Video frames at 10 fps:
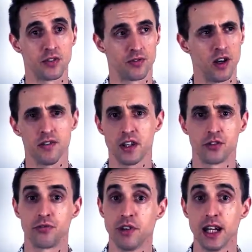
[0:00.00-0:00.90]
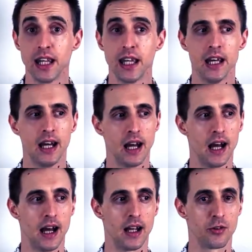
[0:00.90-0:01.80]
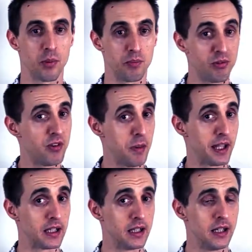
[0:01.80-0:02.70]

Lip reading: 5 years really, has been pretty big.